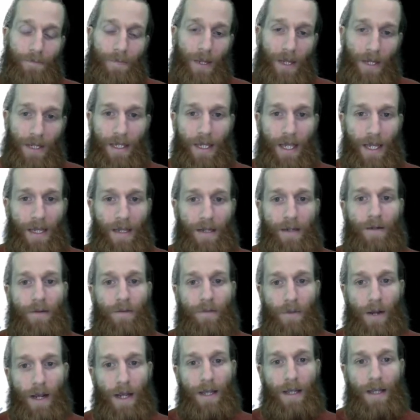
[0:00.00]
Again,
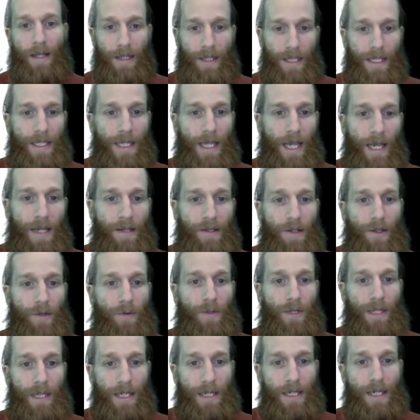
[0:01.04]
right, in this case, you
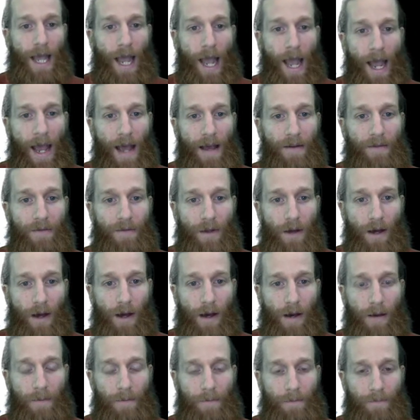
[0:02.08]
would need to have,
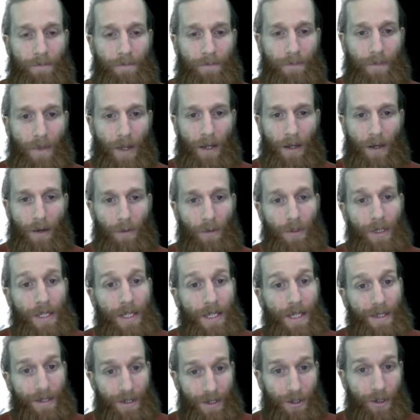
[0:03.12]
well, in this
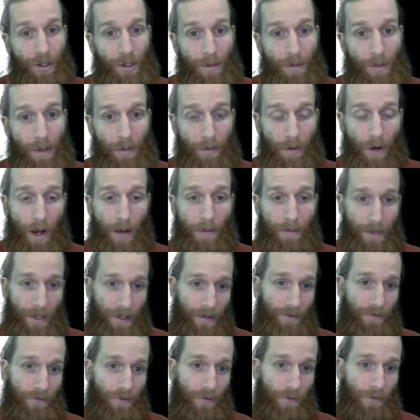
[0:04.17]
case, it couldn't be a problem that
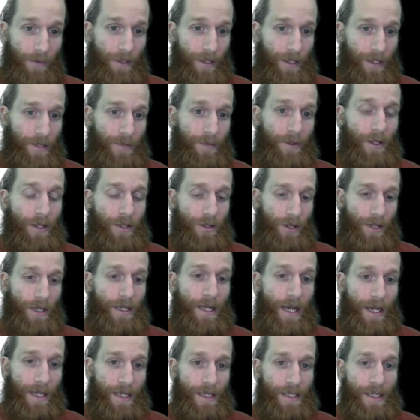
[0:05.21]
you have duplicates because your
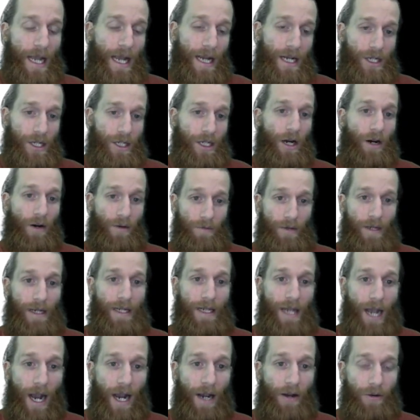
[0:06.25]
index is actually already
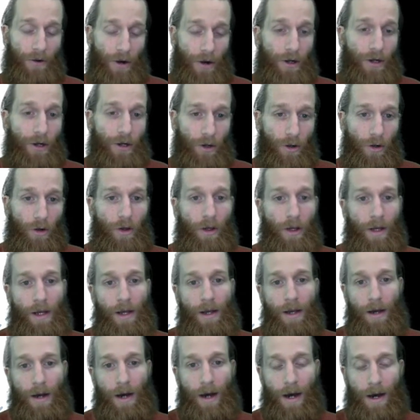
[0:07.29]
hierarchical.
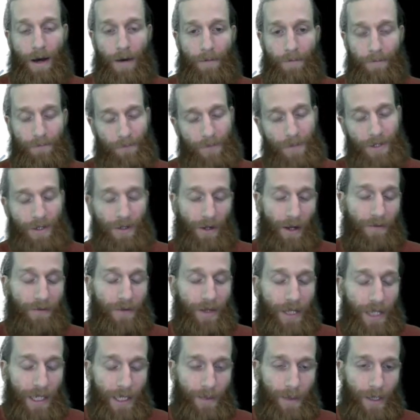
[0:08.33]
So you don't have
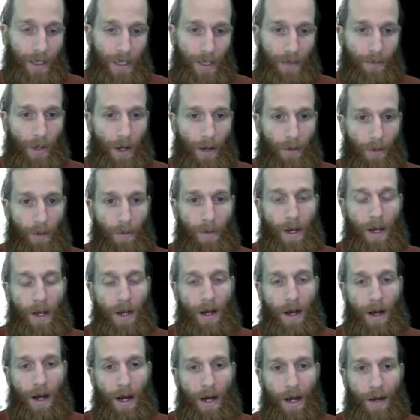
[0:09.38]
to think about that problem.
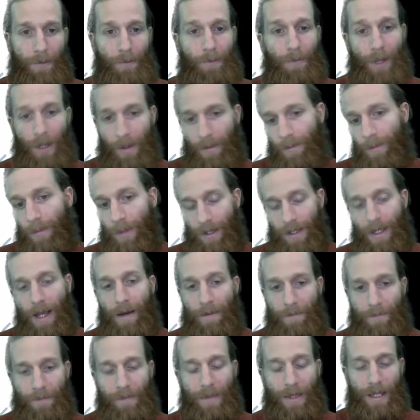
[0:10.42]
But yeah,
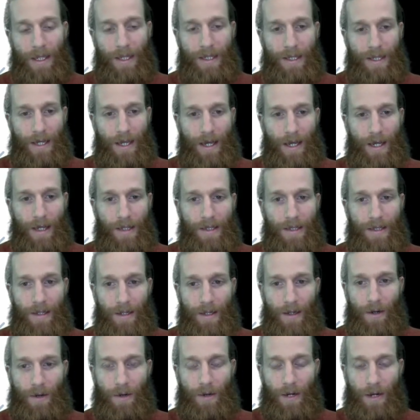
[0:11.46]
it's going to
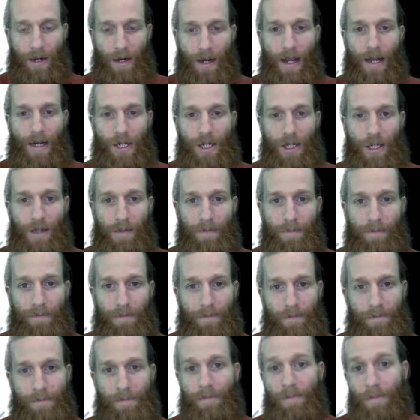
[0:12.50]
go in and actually
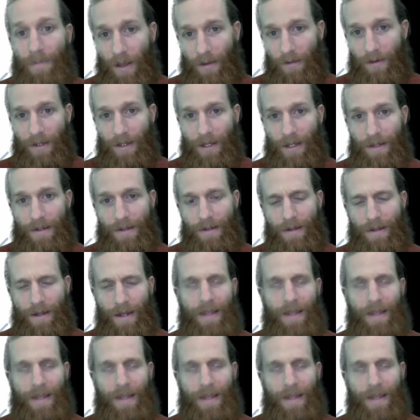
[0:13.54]
pivot this.